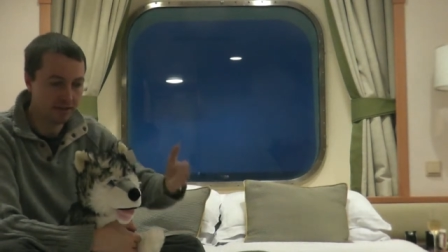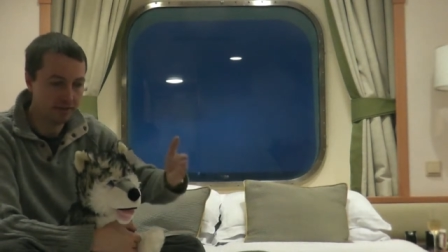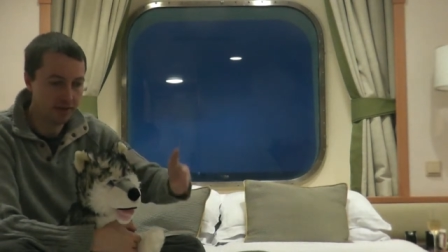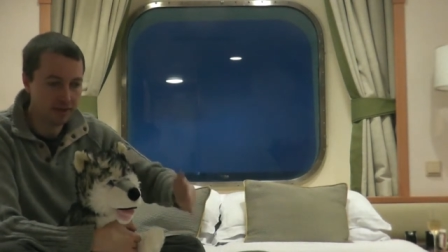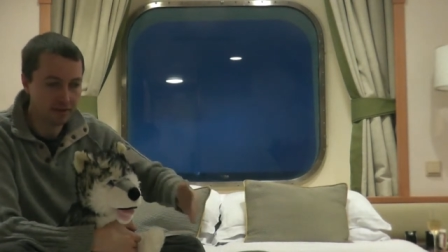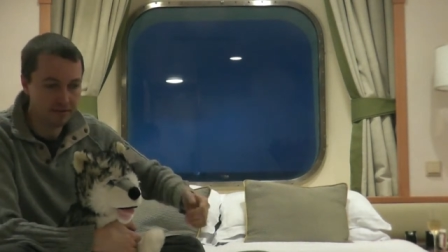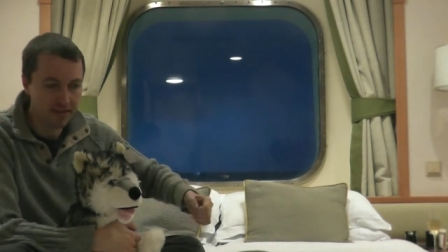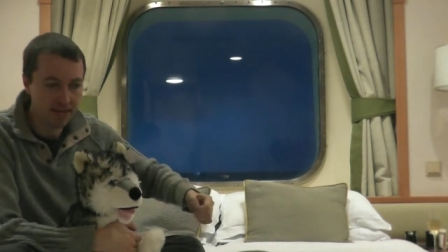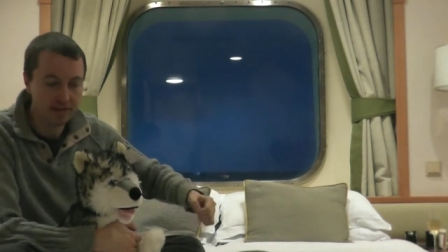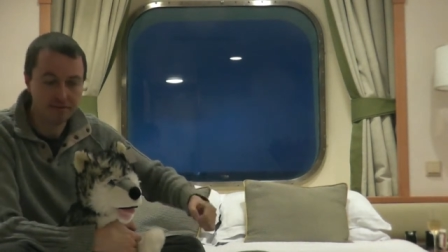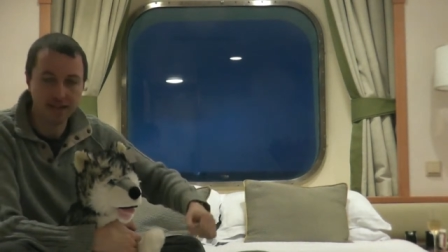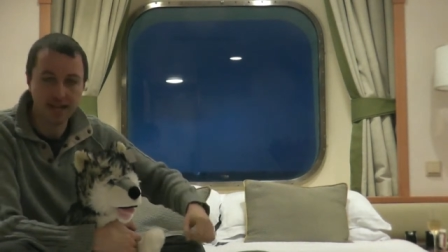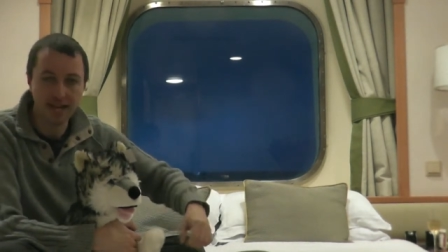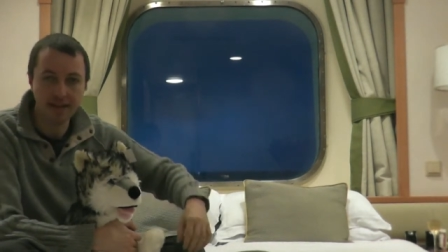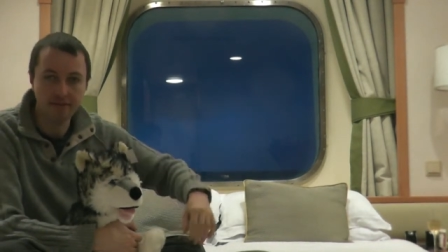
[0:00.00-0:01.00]
five
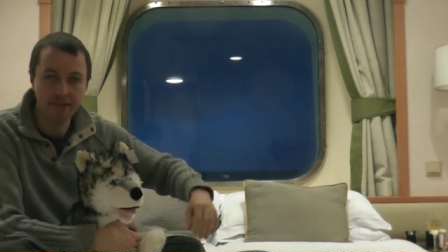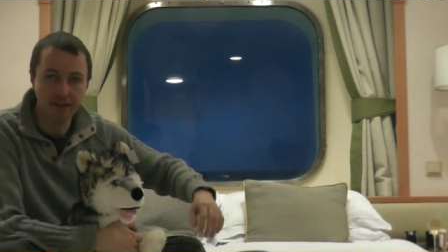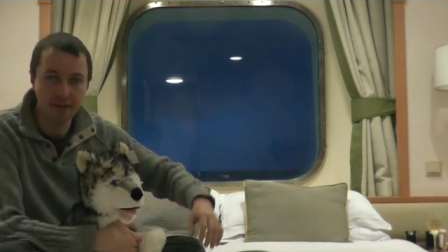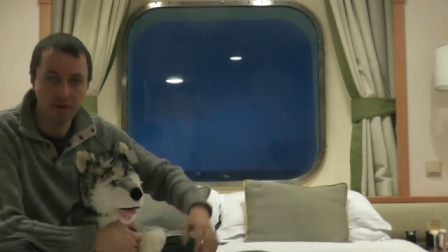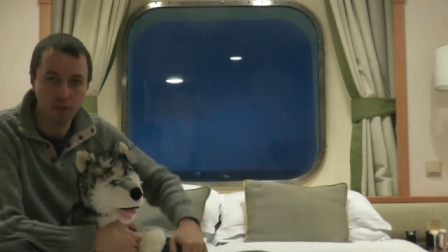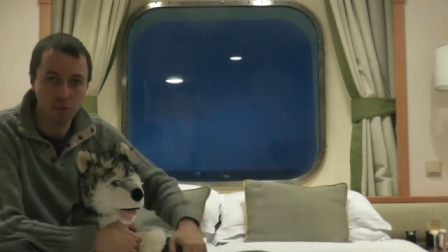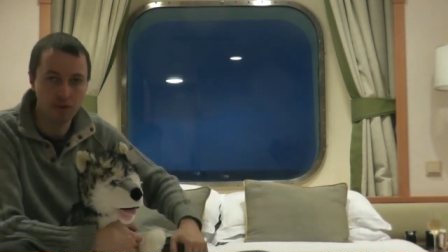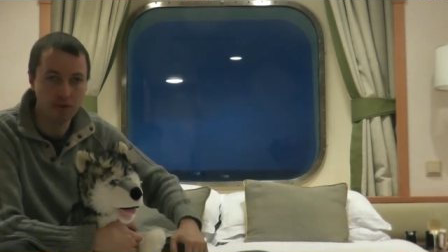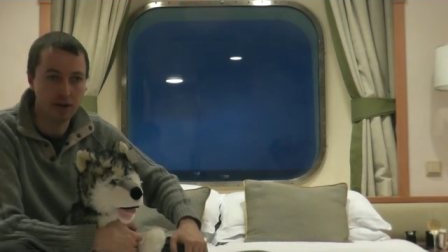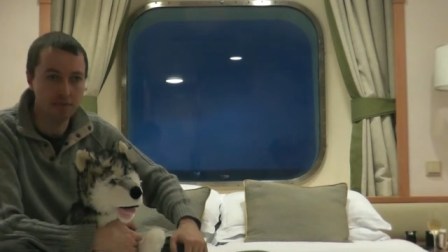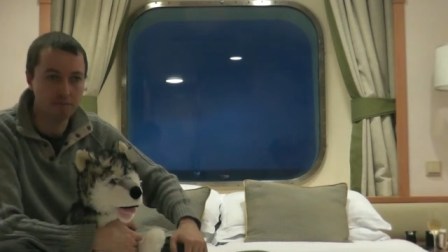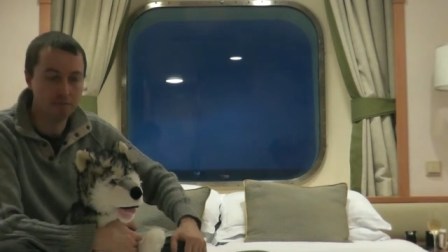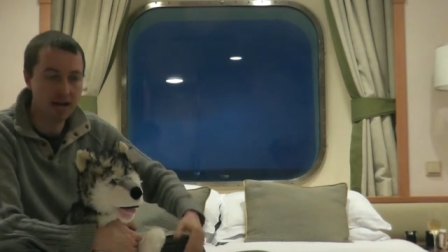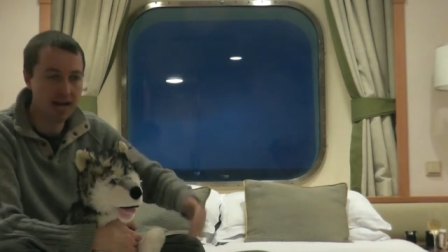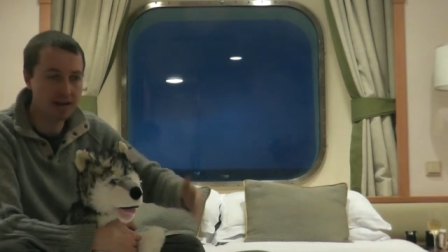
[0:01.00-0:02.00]
days later we're
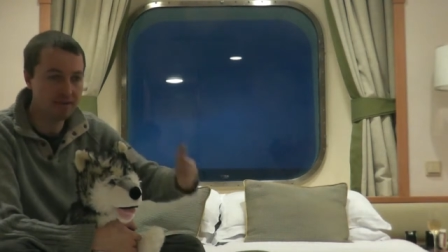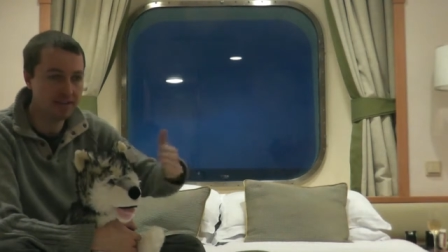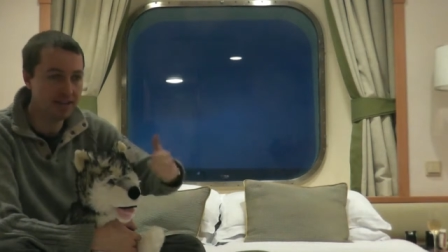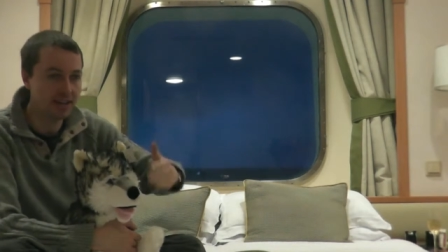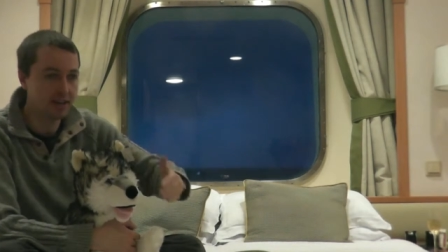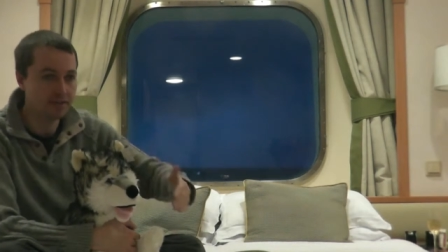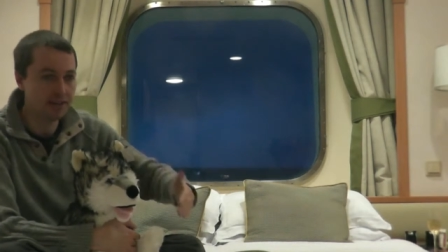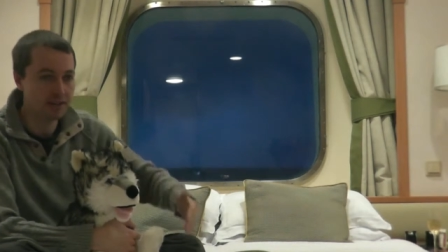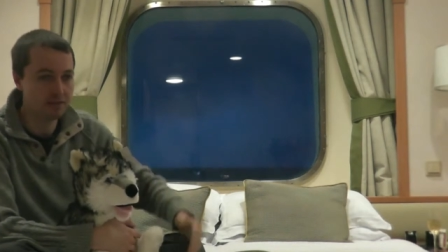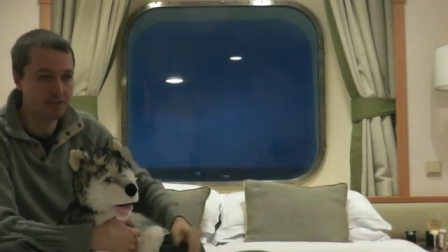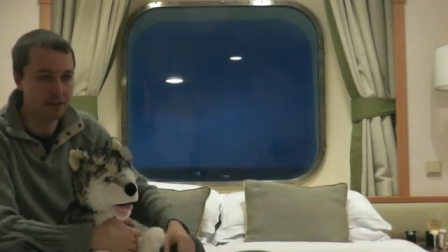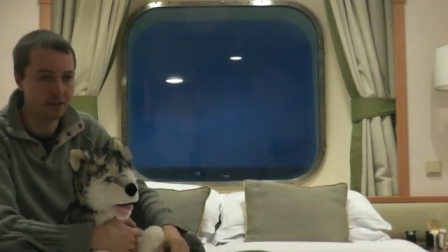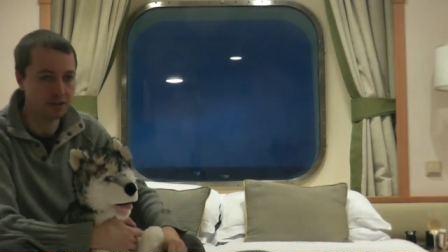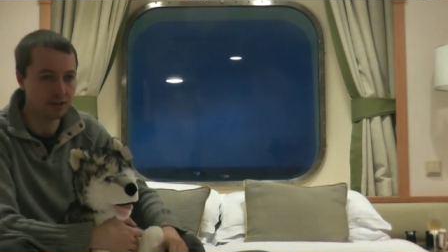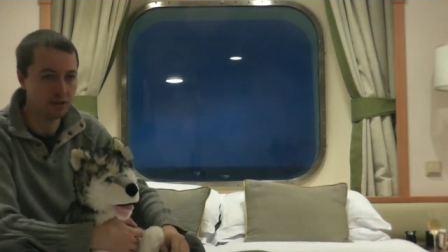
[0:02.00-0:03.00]
up past the Arctic
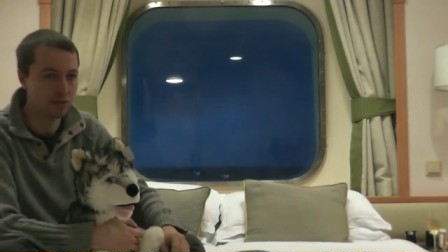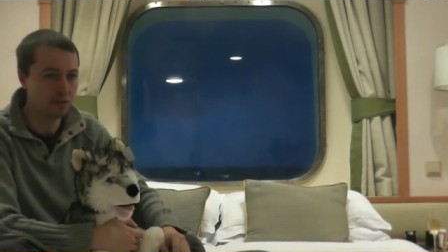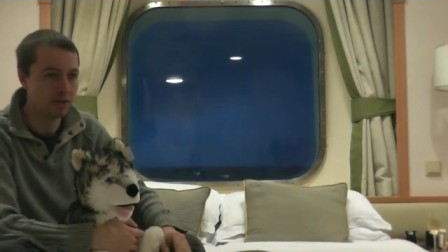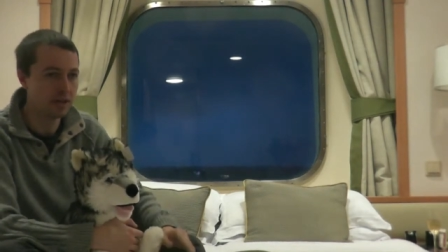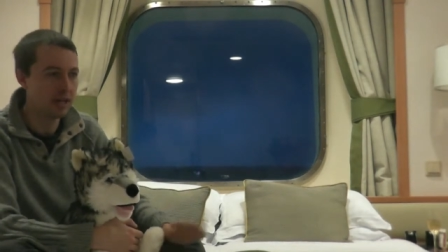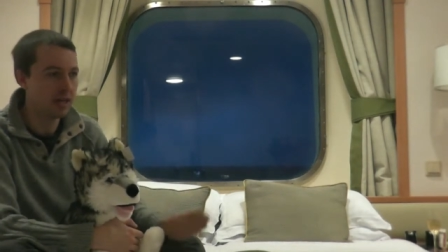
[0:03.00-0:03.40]
Circle,